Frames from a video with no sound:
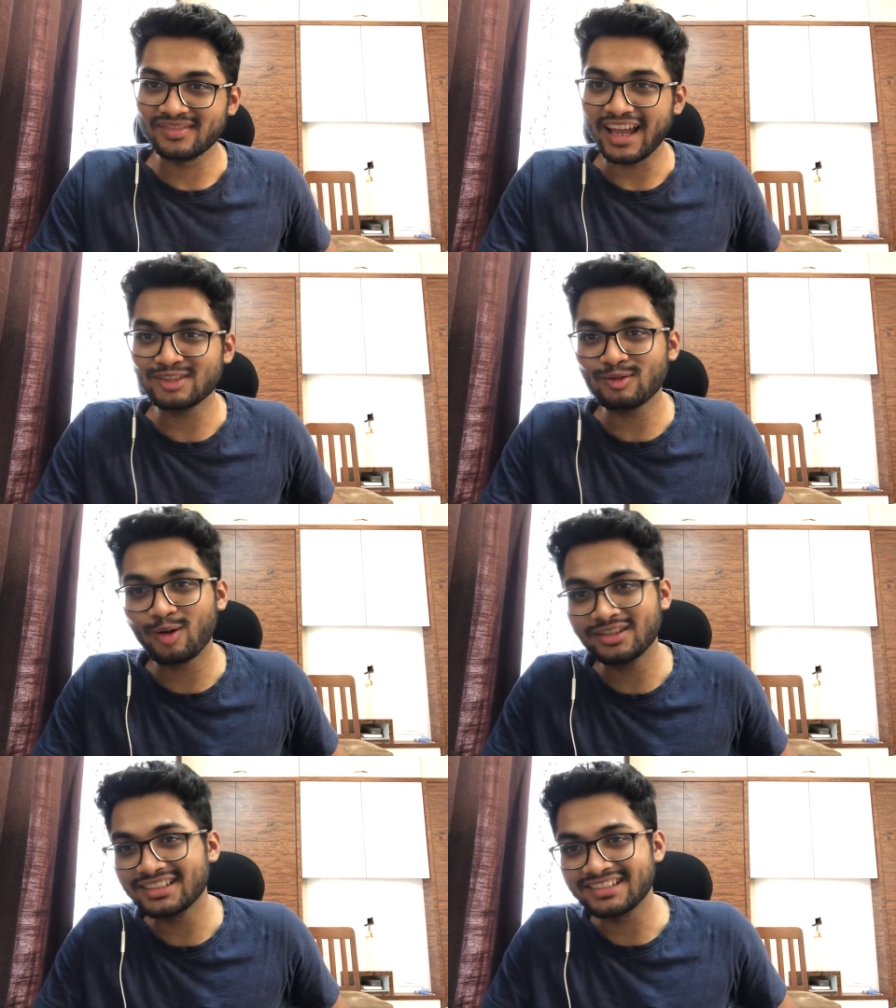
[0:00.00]
Thanks for
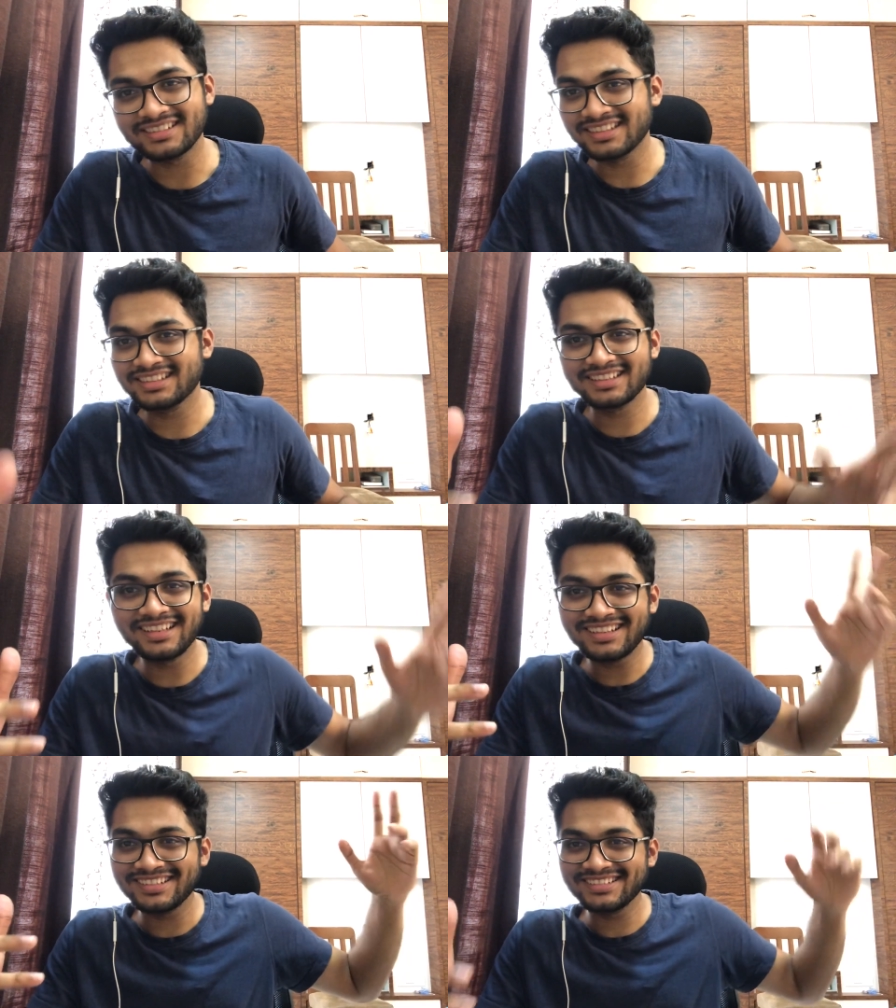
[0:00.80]
watching. This is
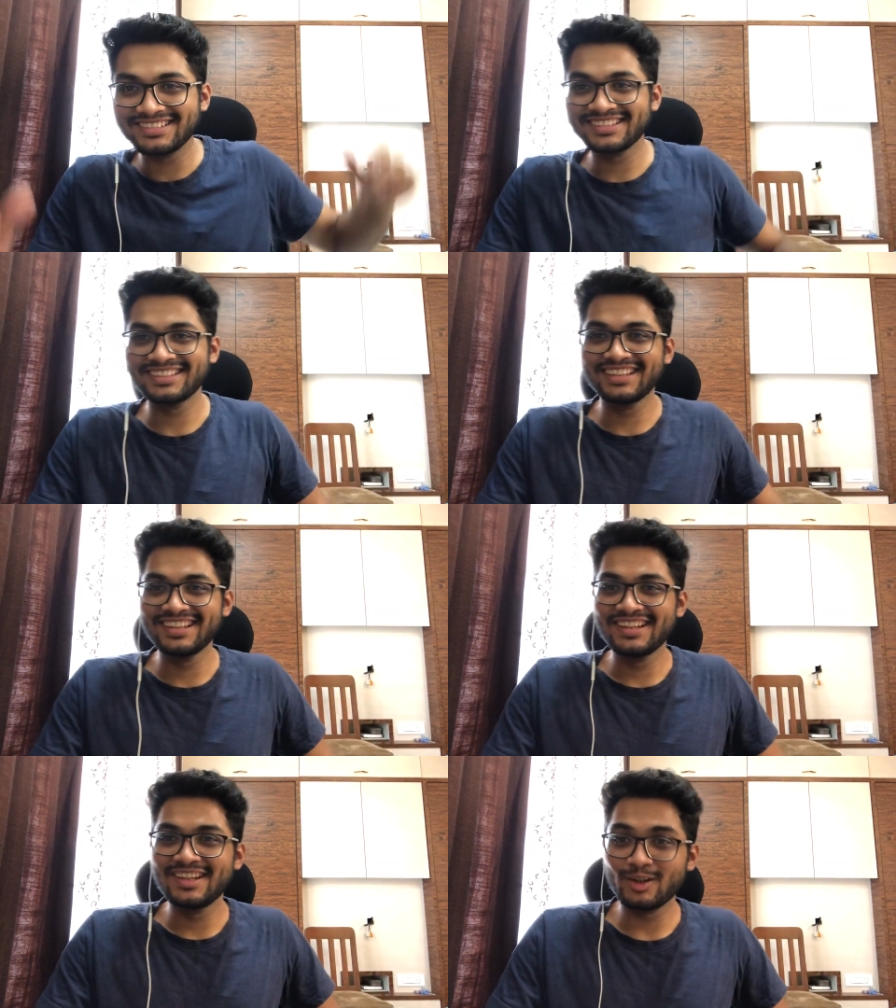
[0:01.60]
it.
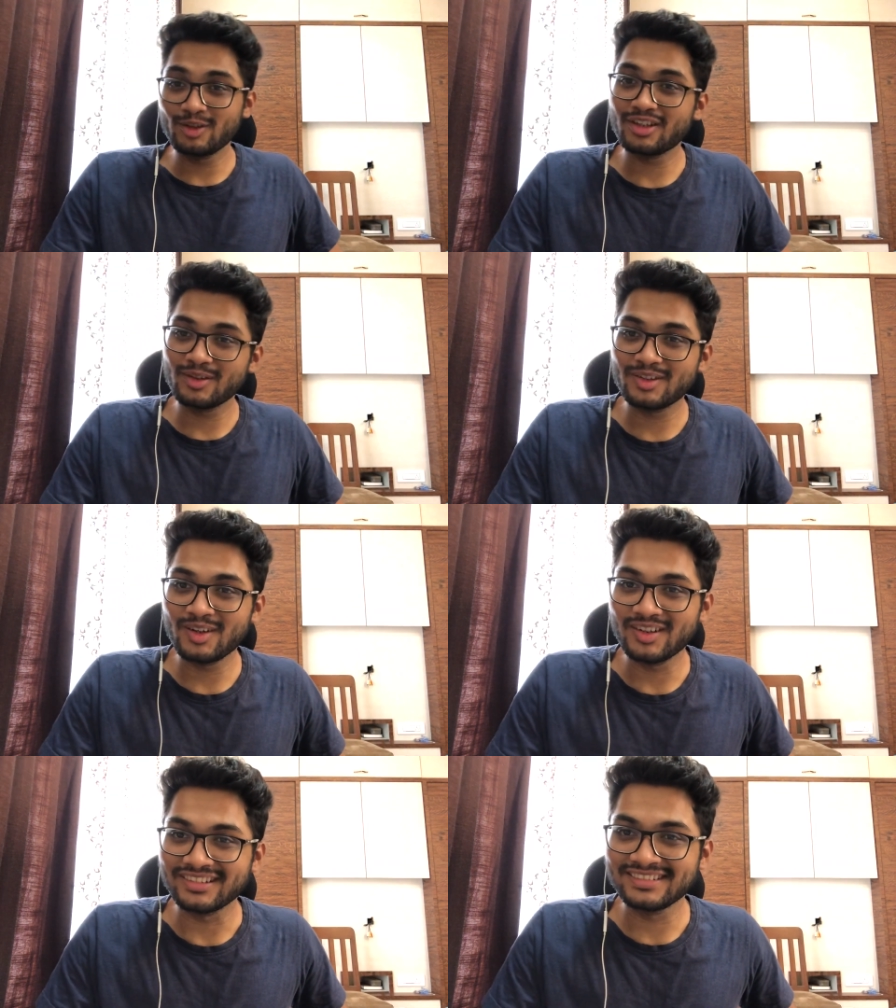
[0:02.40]
It was a good
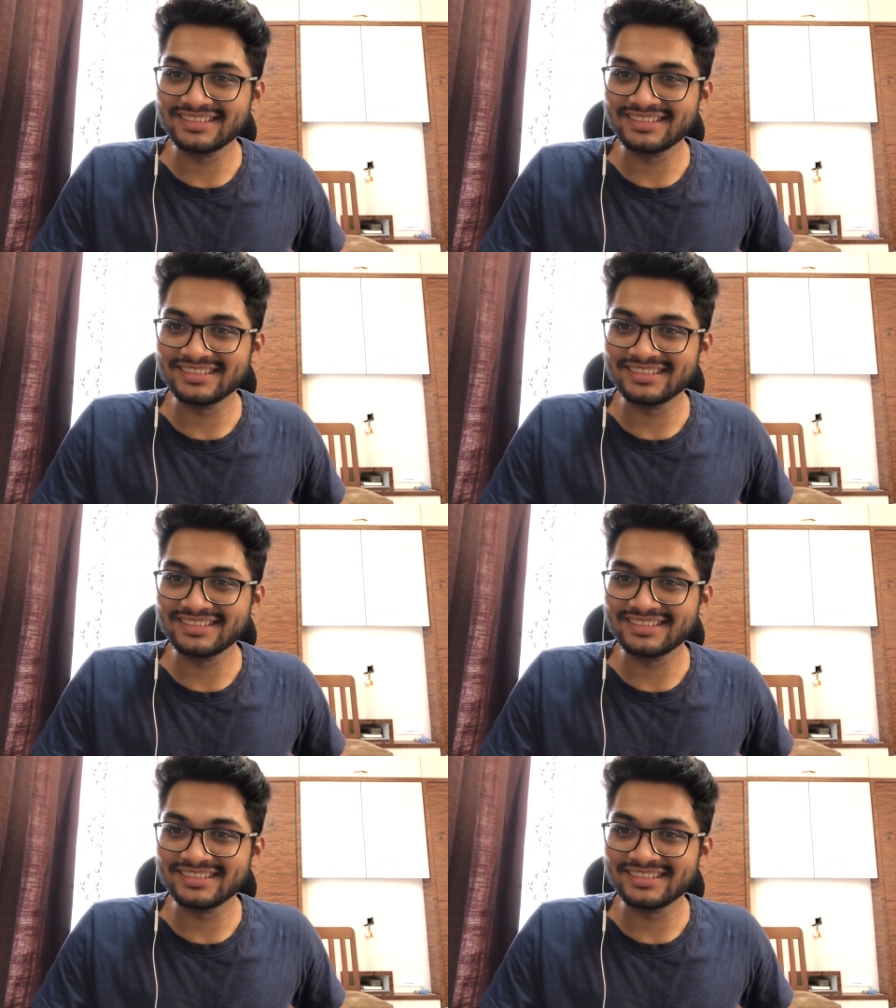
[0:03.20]
song.